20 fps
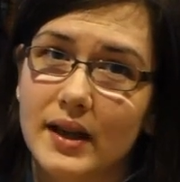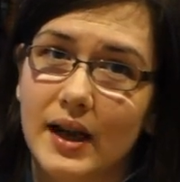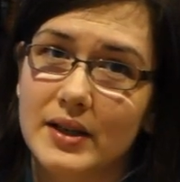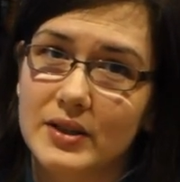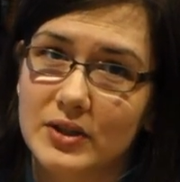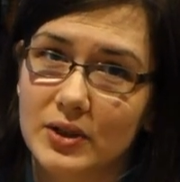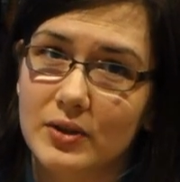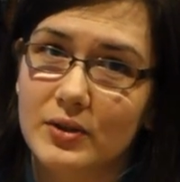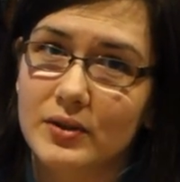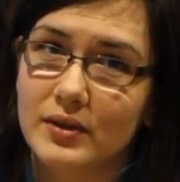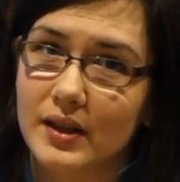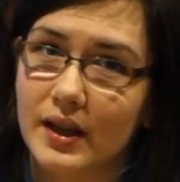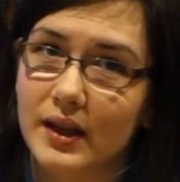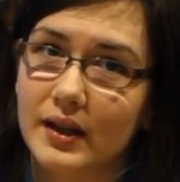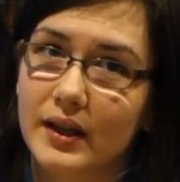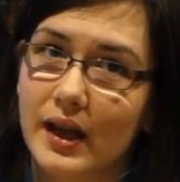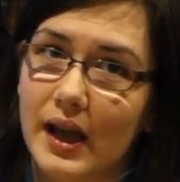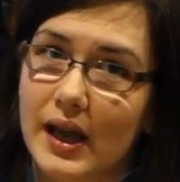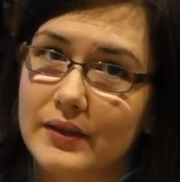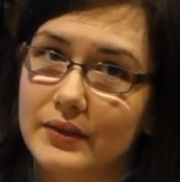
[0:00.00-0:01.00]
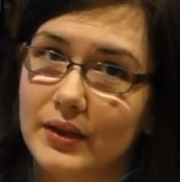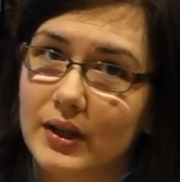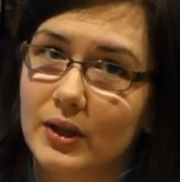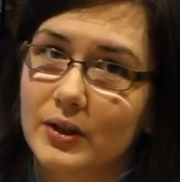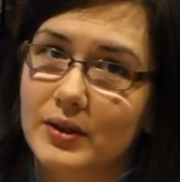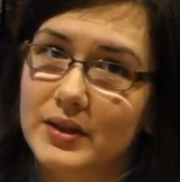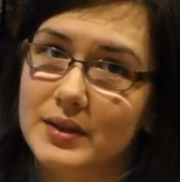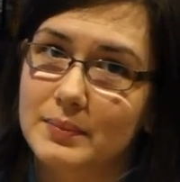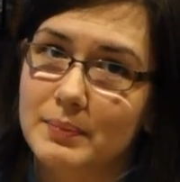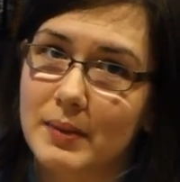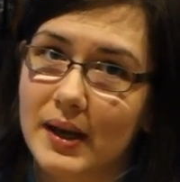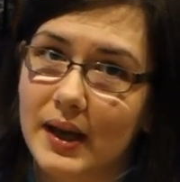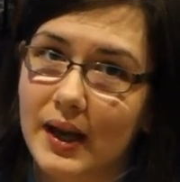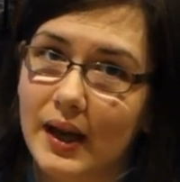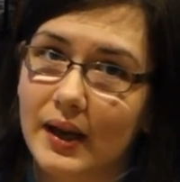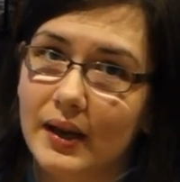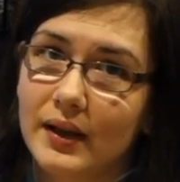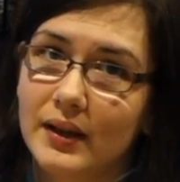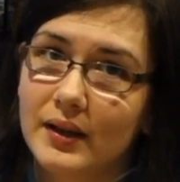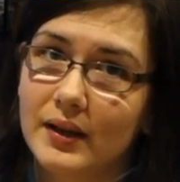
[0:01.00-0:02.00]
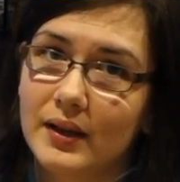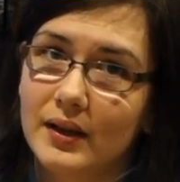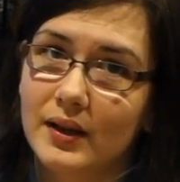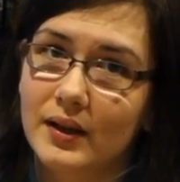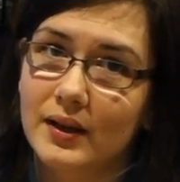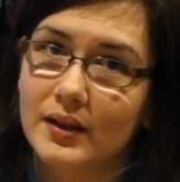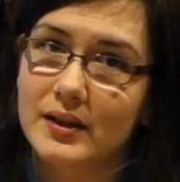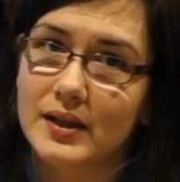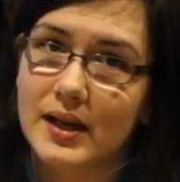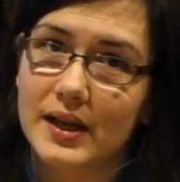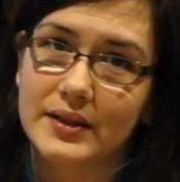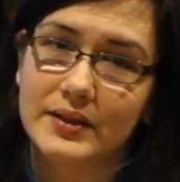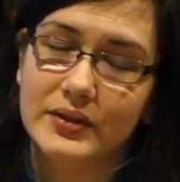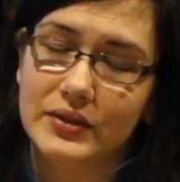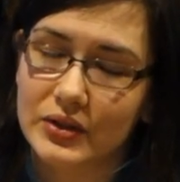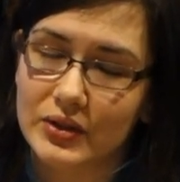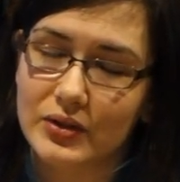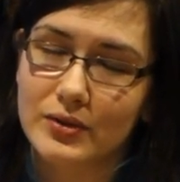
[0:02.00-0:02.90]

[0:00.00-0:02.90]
I do think Ava looks better next to